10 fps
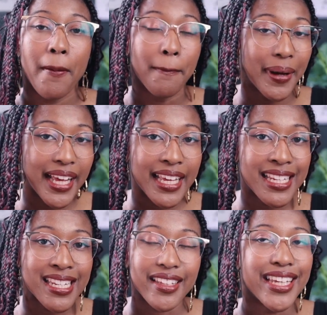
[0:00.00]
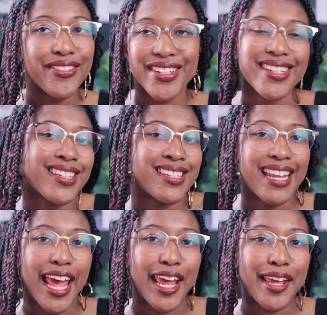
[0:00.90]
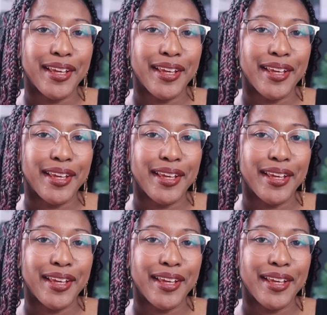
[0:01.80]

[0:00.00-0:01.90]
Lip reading: But even to this day,